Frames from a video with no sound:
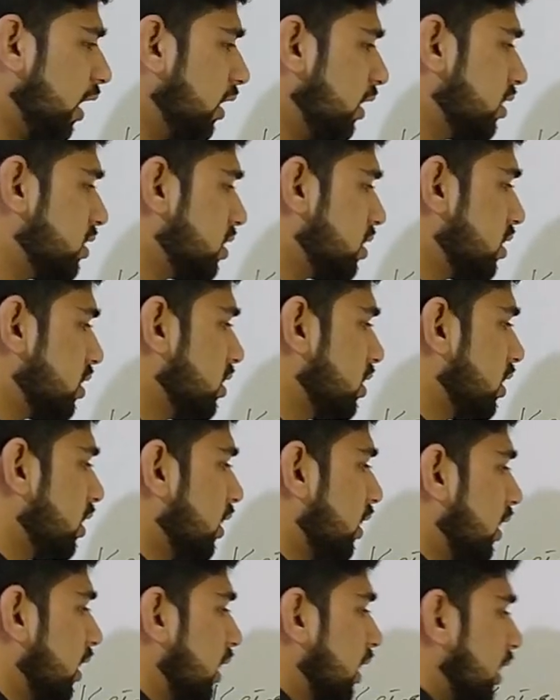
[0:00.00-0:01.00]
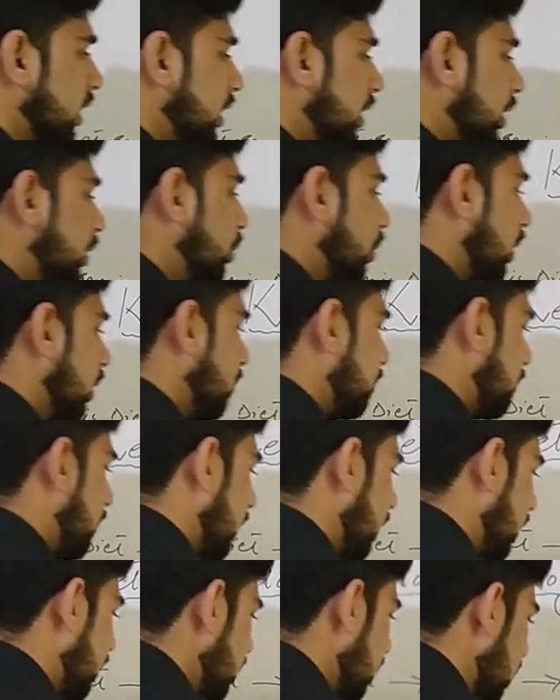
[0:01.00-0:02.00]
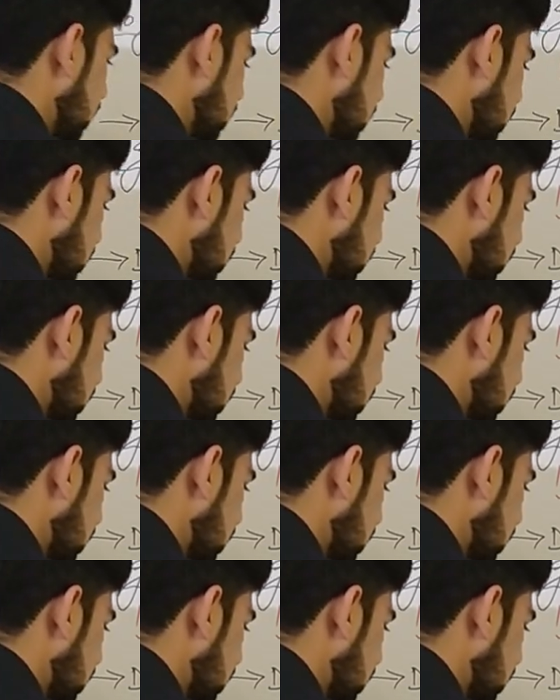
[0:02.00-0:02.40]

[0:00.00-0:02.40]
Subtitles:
diet lead to impaired